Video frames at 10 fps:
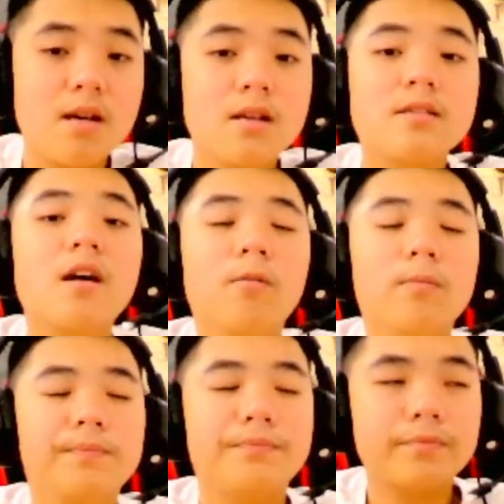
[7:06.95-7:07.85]

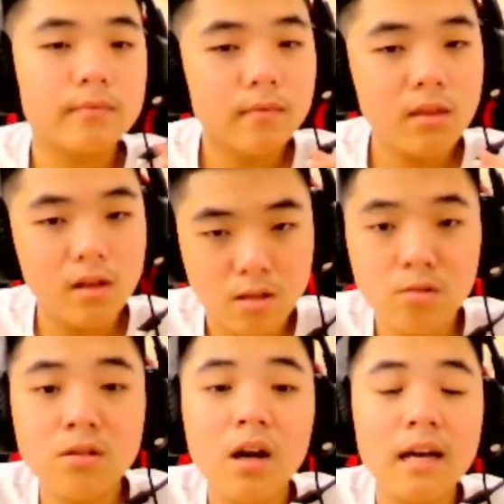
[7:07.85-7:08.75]
So,
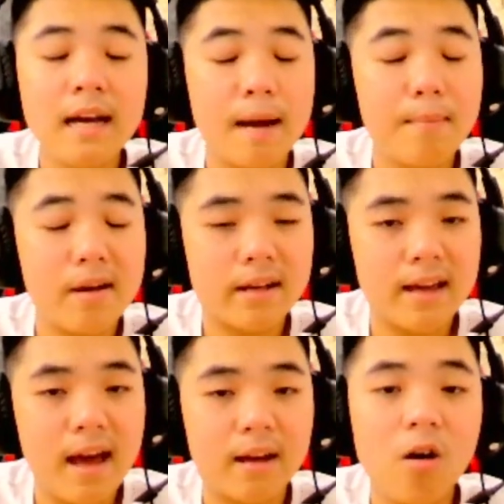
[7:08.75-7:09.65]
to talking about the
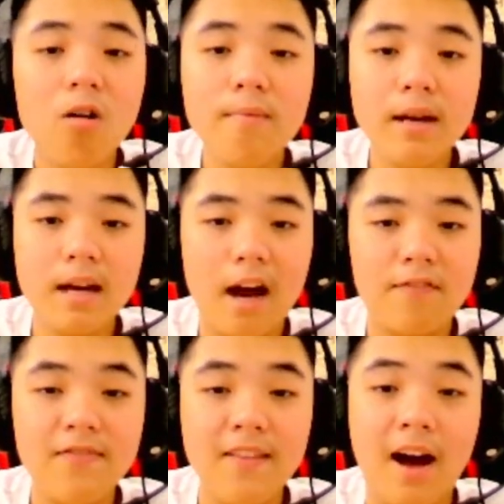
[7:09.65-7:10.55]
economic of uh,